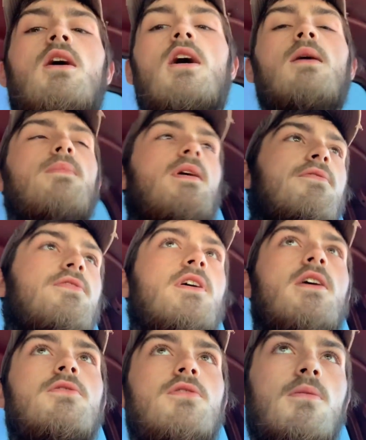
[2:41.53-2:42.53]
I'm having to
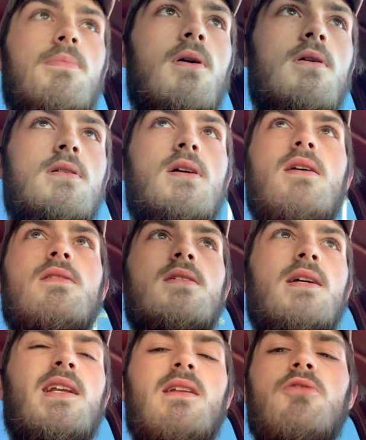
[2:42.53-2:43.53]
go to the parts house to
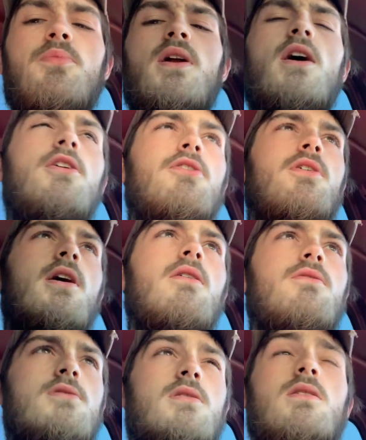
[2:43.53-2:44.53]
get a little bit of
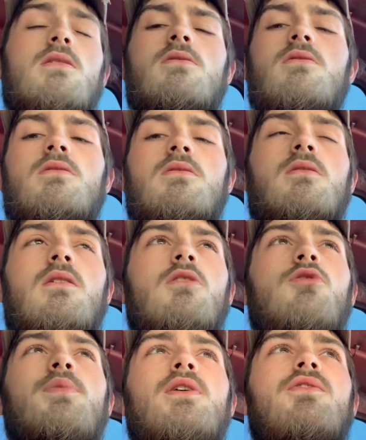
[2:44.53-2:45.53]
undercoat just because there's a little
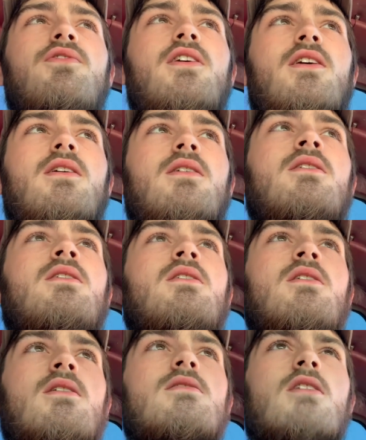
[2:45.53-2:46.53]
bit of
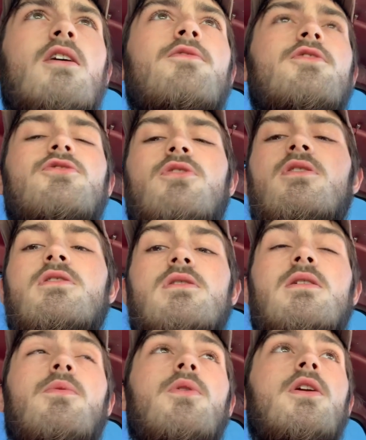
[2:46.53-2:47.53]
surface rust and
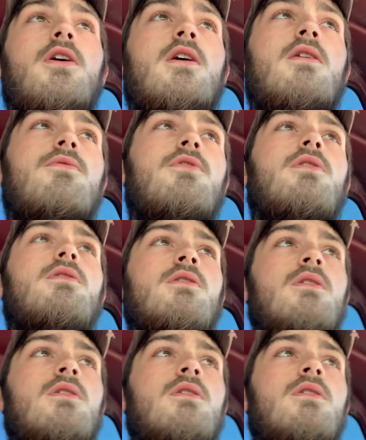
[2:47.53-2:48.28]
I'm wanting to cover it.